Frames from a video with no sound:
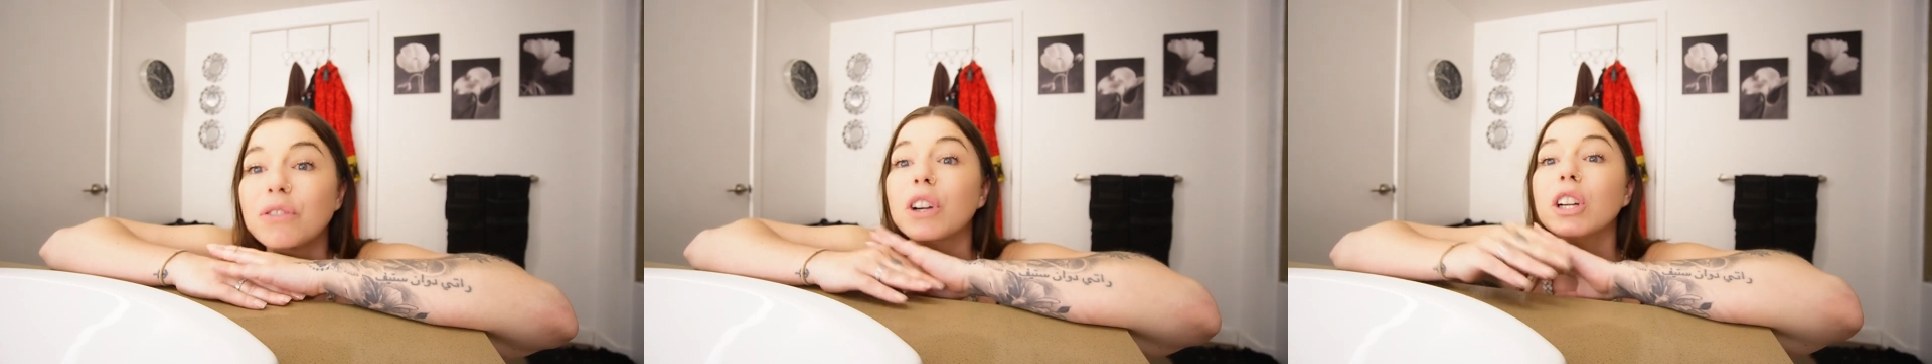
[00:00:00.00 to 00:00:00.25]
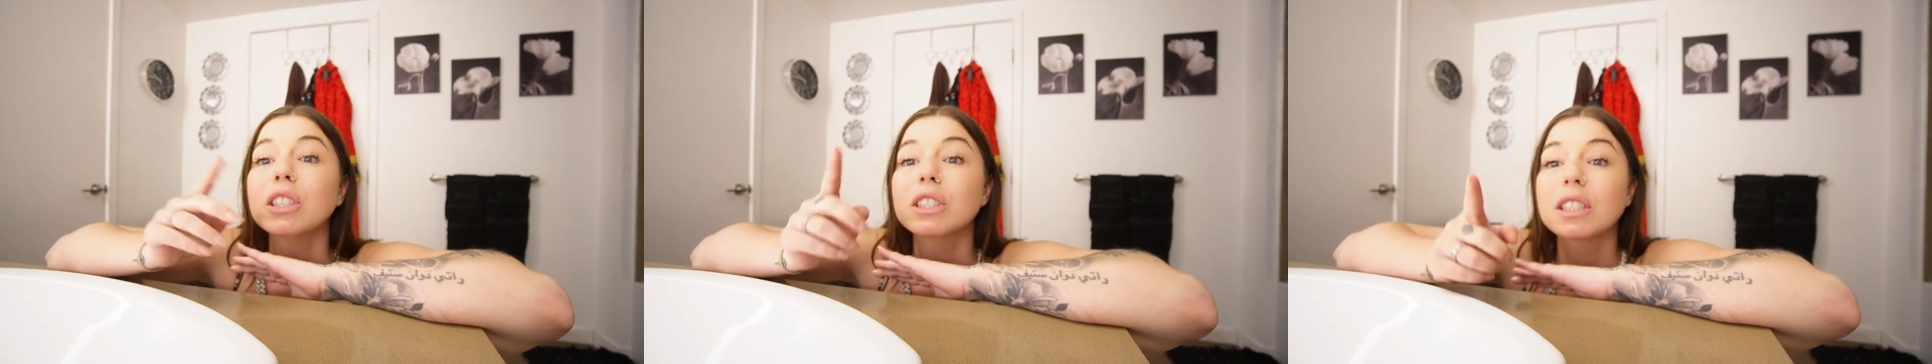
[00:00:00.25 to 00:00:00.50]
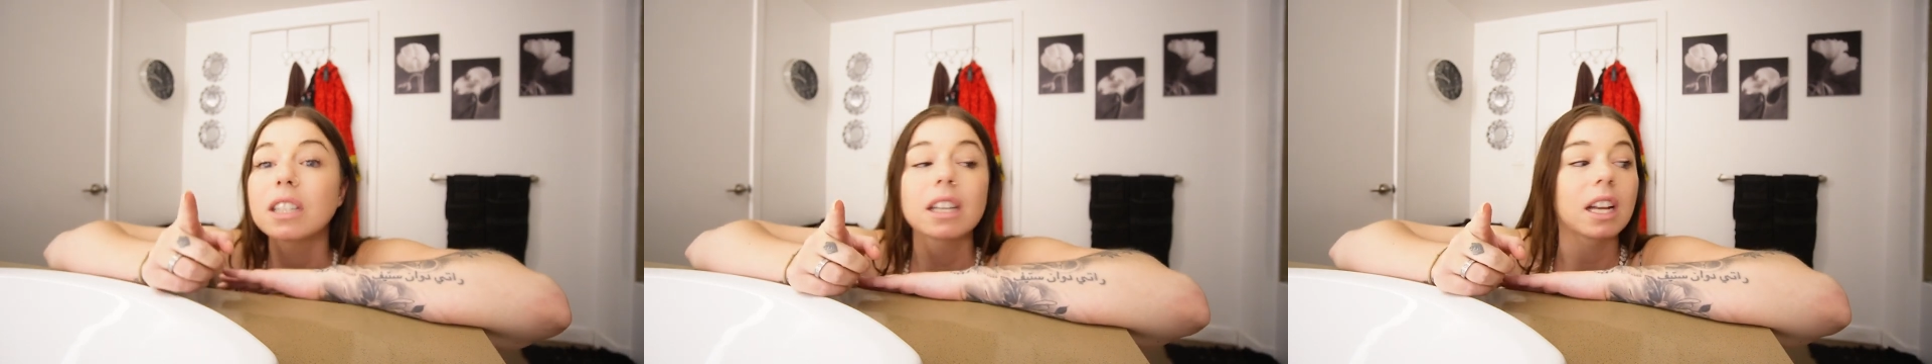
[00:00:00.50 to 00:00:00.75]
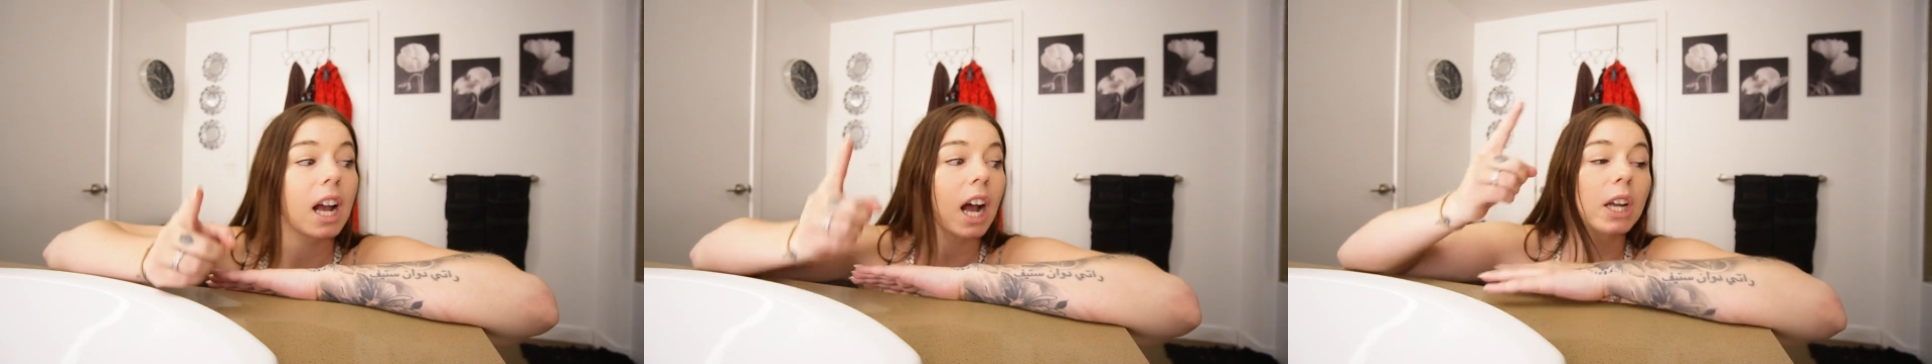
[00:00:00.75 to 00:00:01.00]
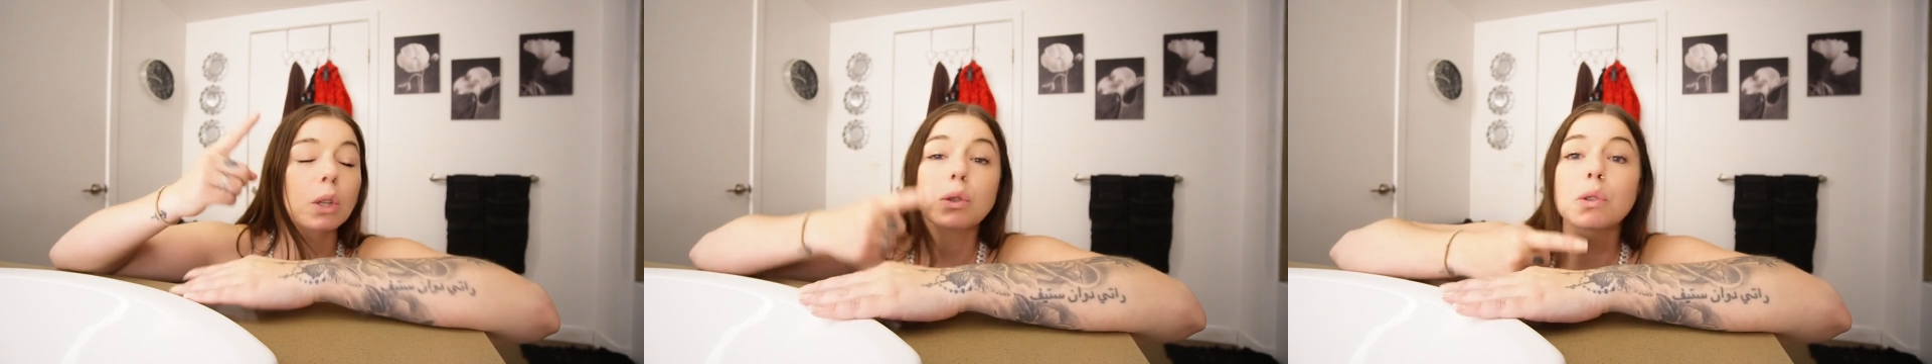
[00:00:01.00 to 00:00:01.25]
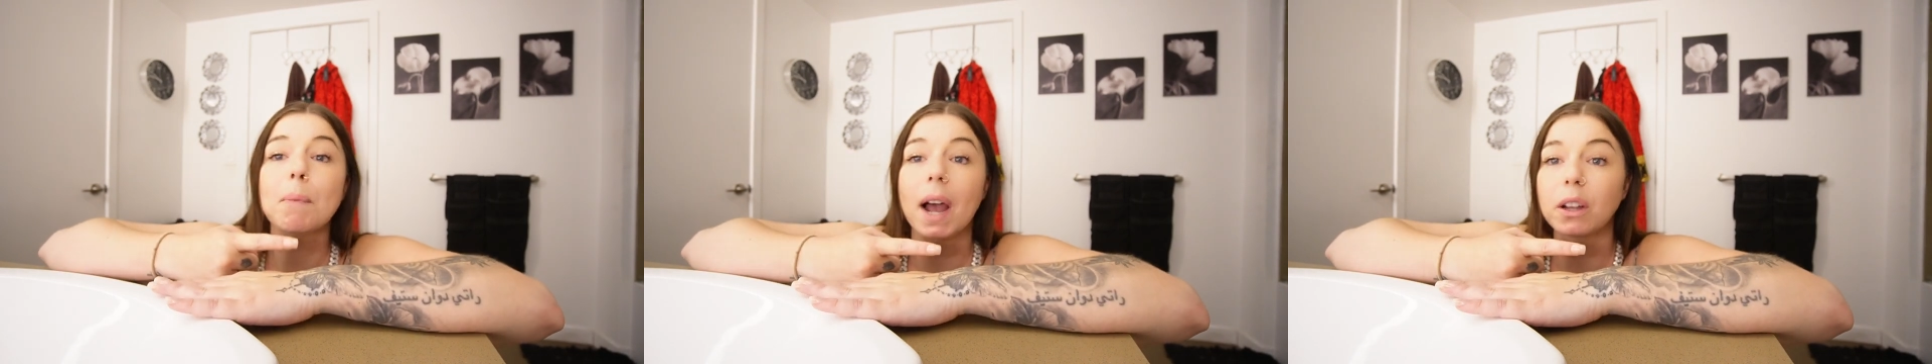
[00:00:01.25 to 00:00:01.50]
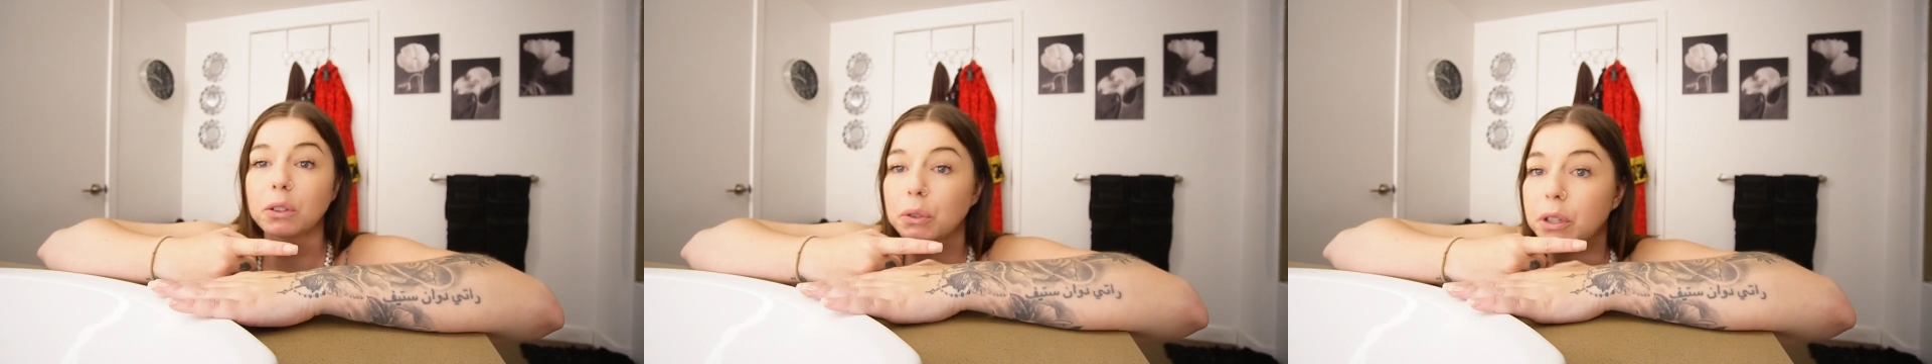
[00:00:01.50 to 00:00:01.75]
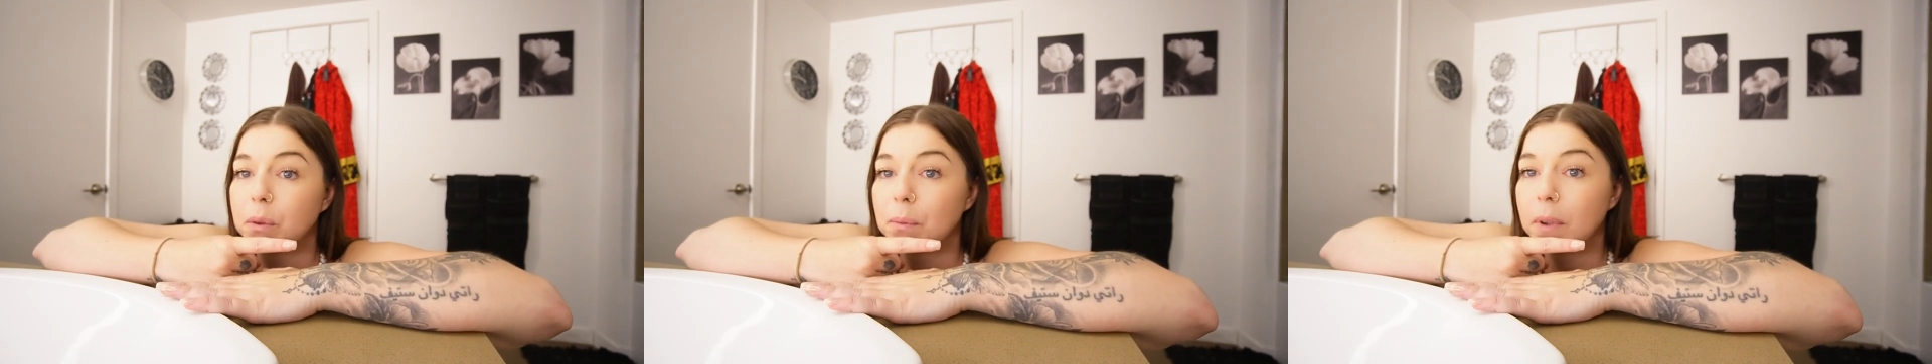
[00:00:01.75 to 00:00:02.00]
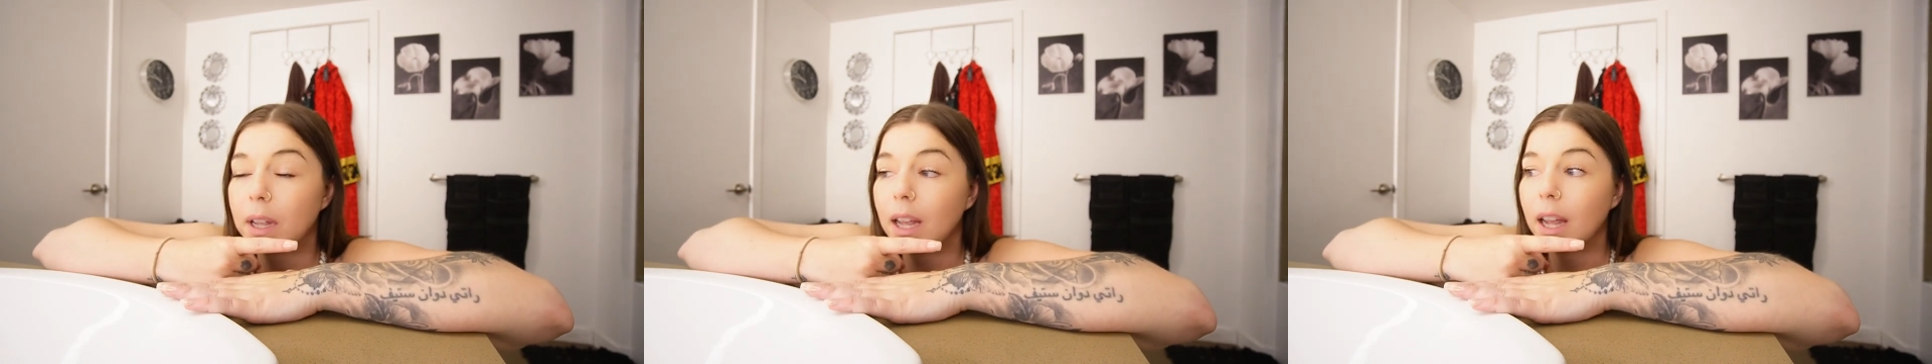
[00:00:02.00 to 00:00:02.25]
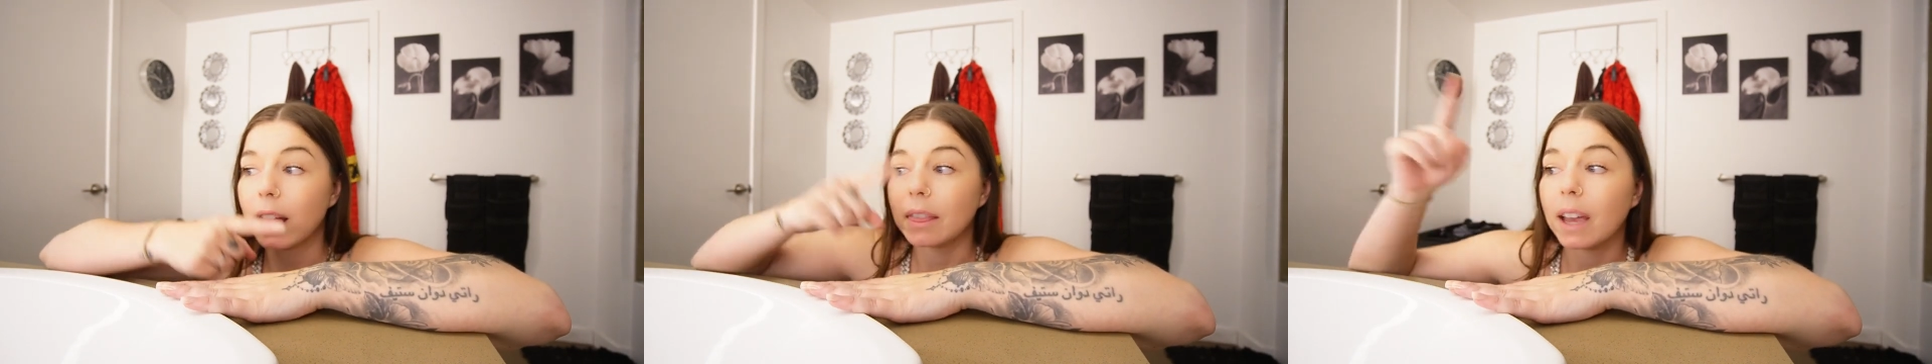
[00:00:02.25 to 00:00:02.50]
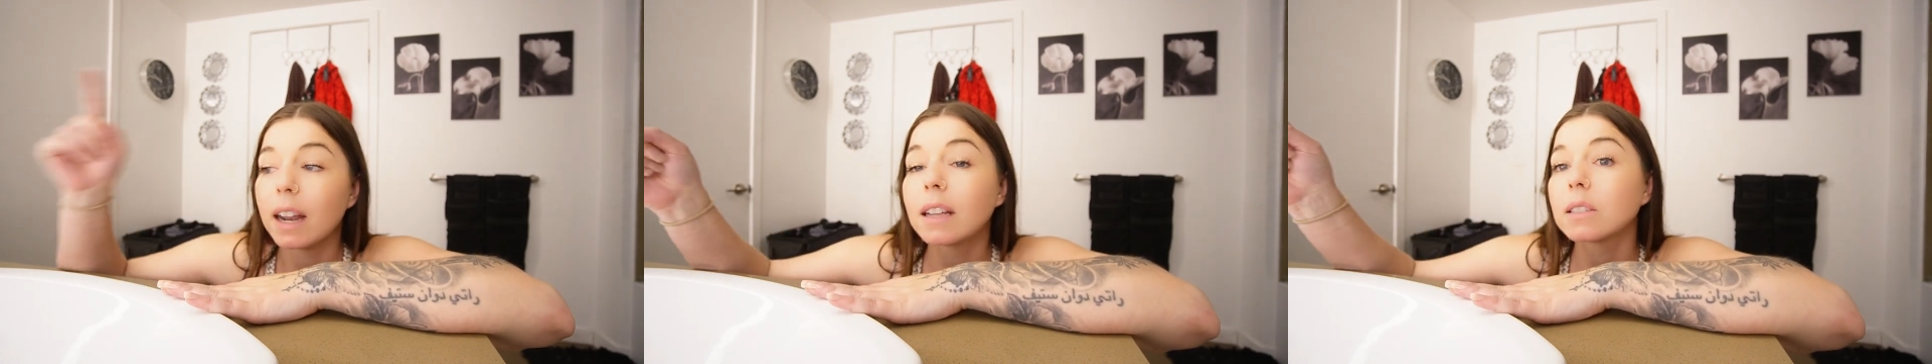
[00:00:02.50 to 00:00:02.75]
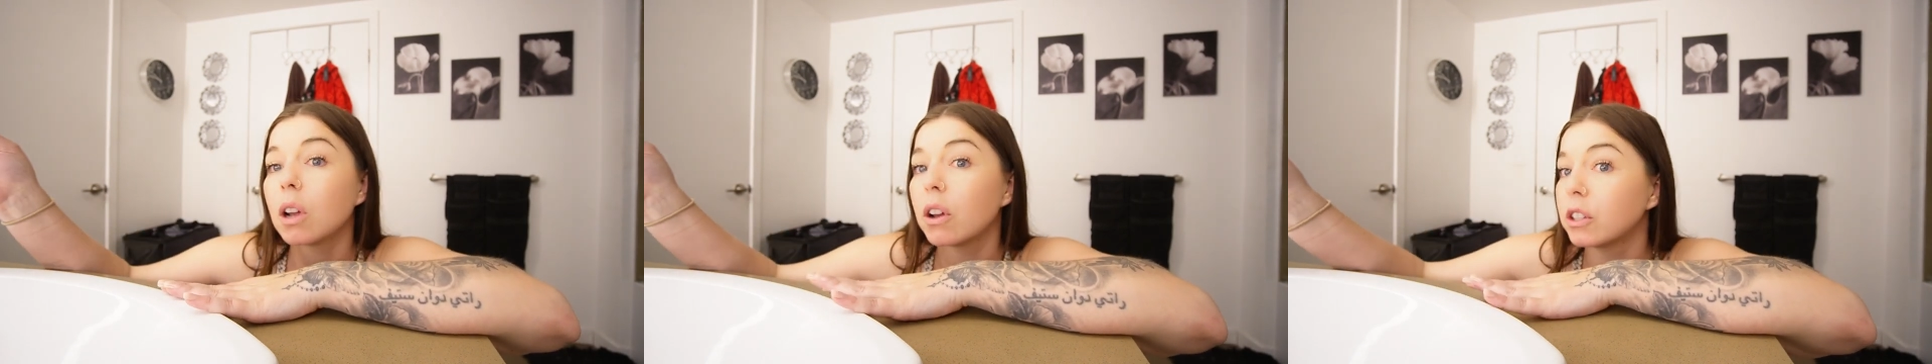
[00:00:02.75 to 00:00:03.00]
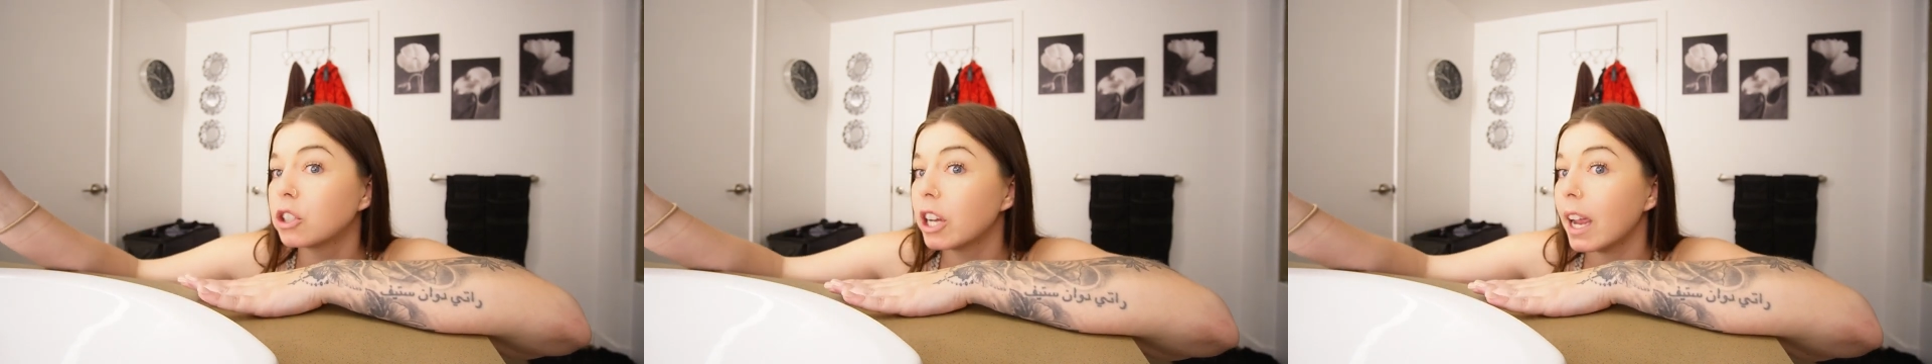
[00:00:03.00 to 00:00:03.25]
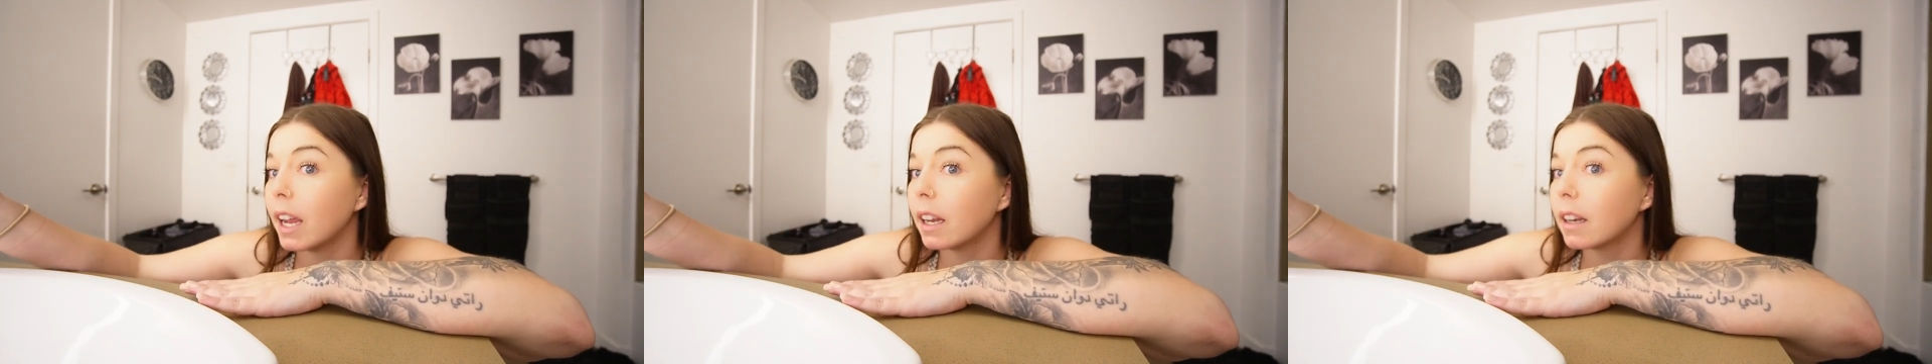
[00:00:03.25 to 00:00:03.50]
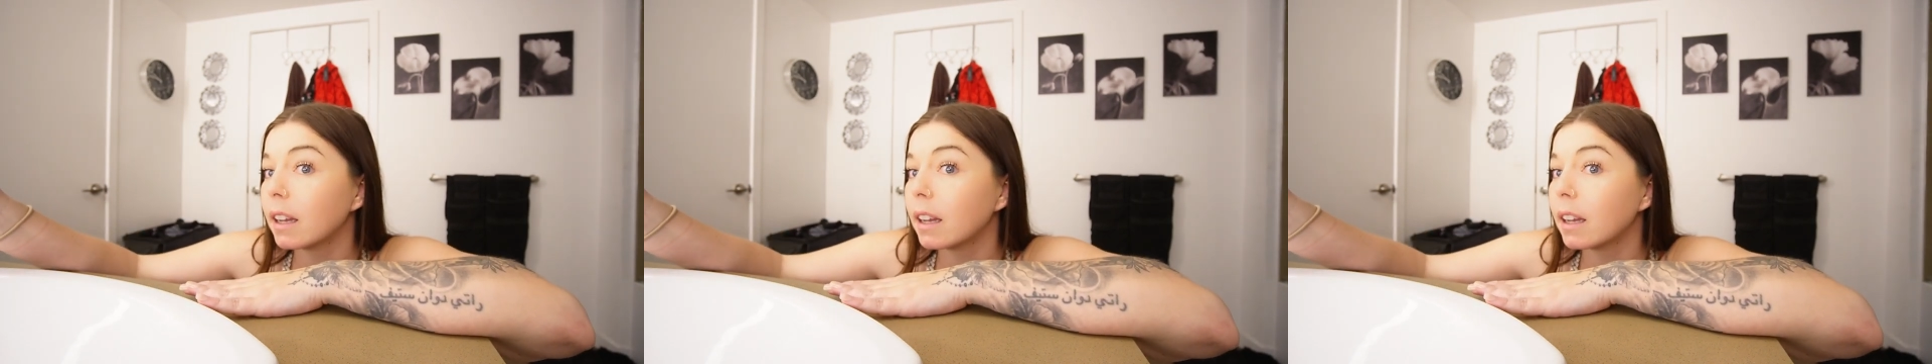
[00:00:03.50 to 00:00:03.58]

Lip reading: First, I used a bathroom. Then I saw the chain.